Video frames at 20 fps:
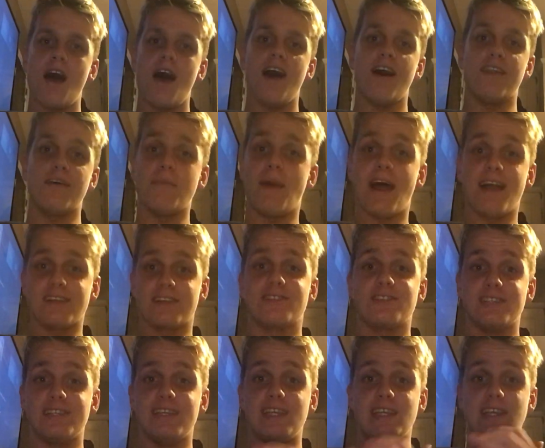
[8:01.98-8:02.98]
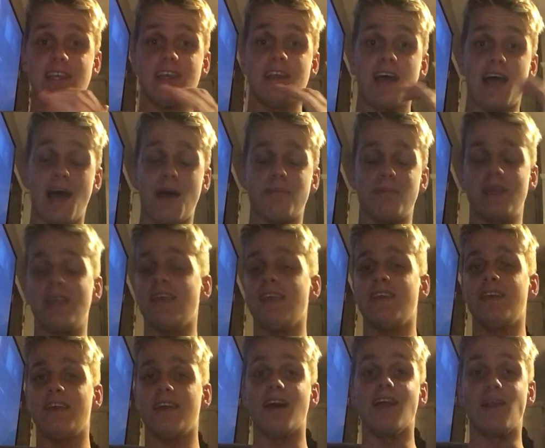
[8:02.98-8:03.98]
and I'm actually happy,
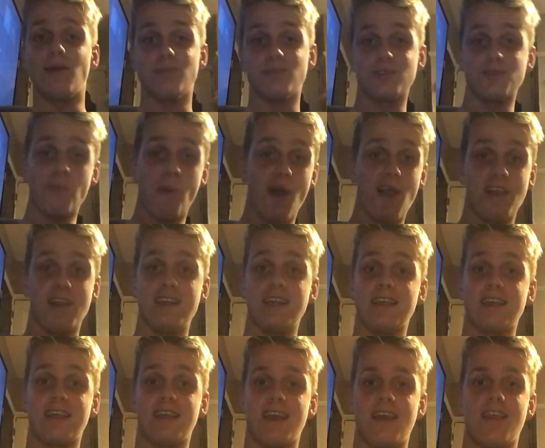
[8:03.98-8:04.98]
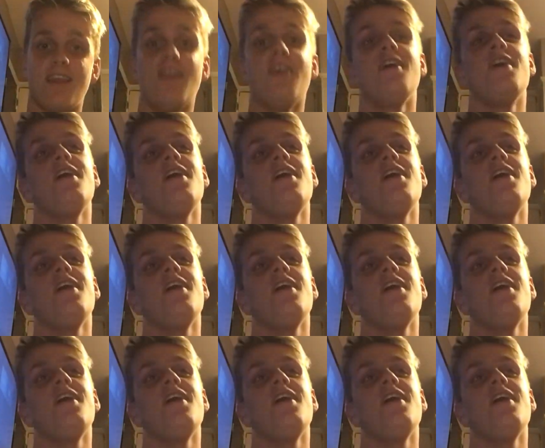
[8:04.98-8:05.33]
and I'm smiling again,